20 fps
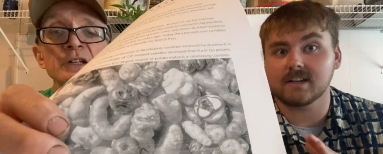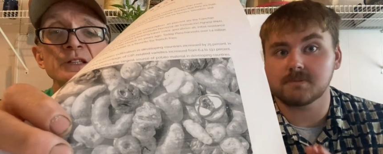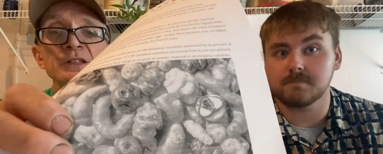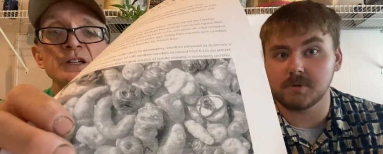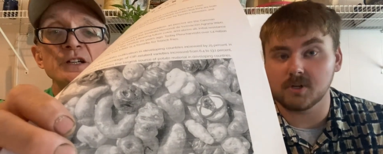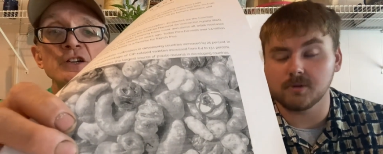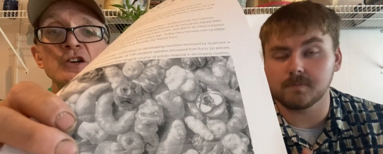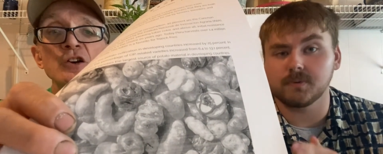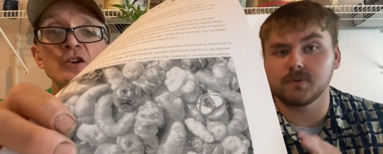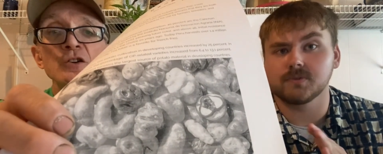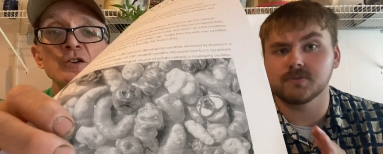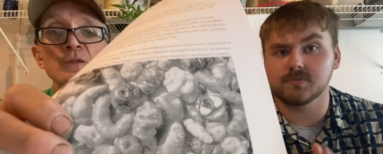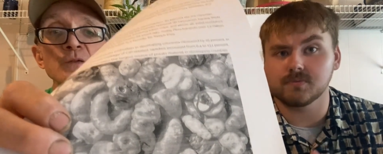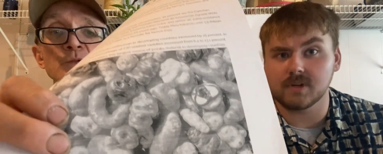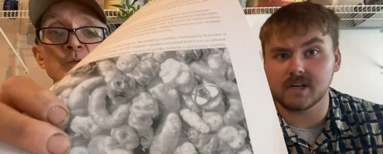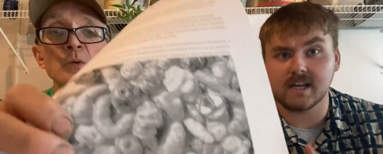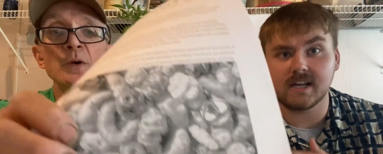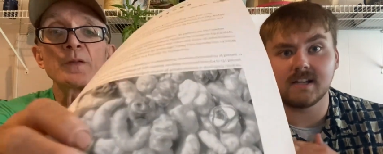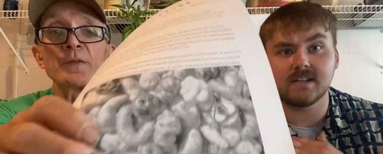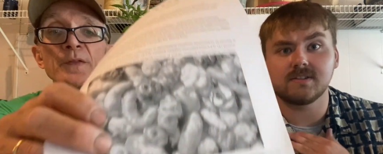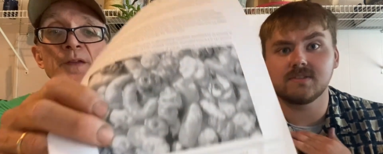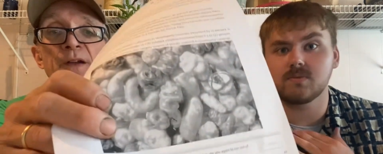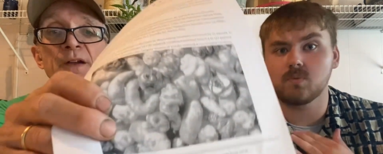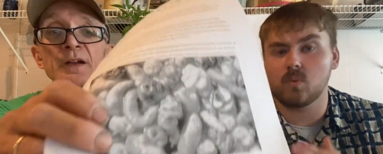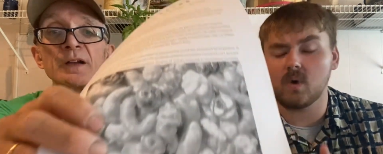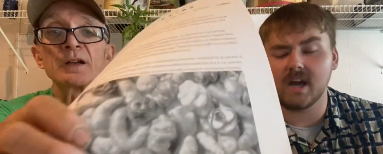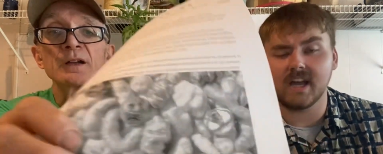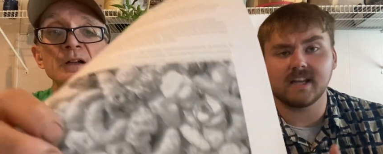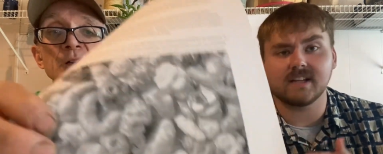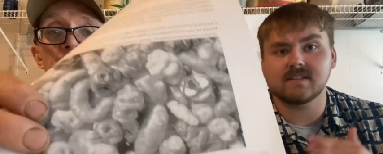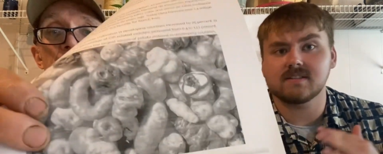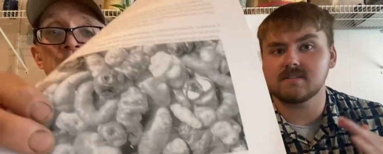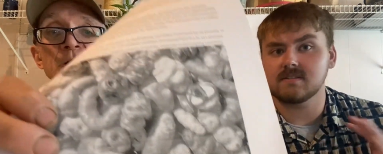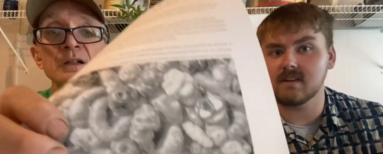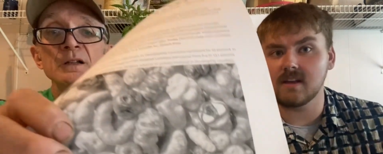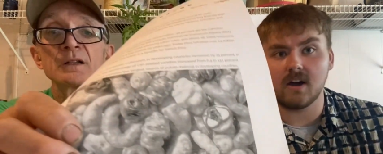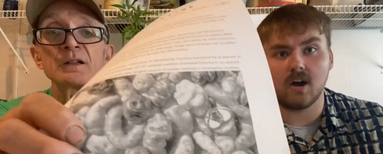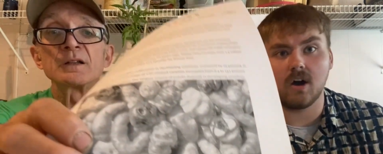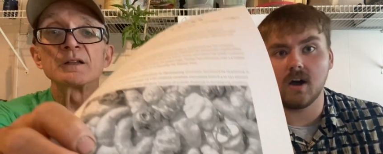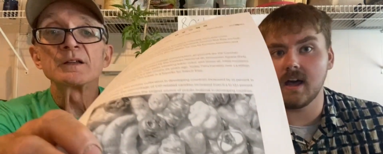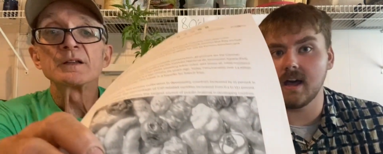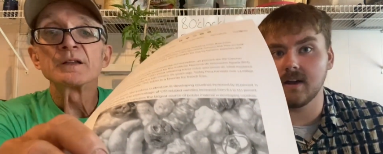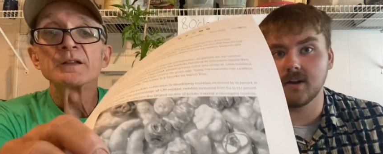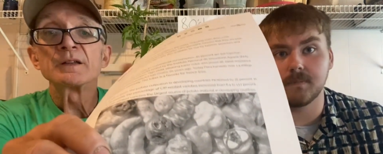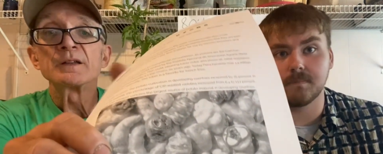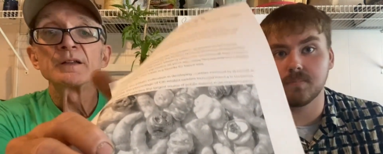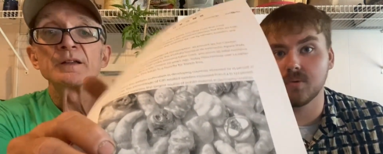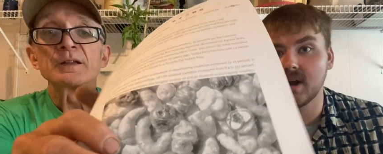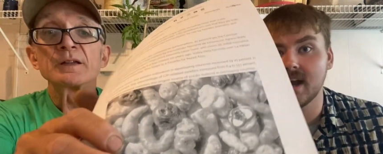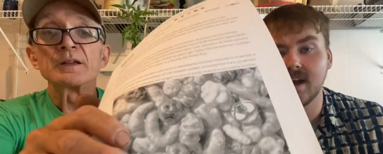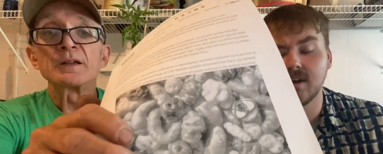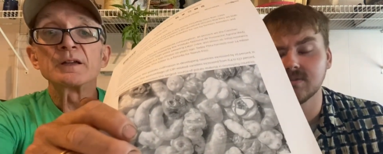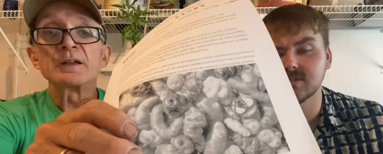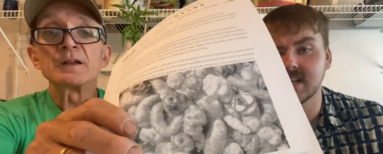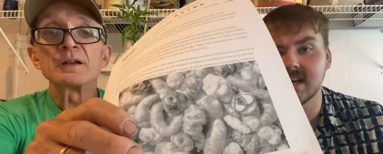Speaker 1: Look at the purples, curved reds, one there. whites, uh, browns,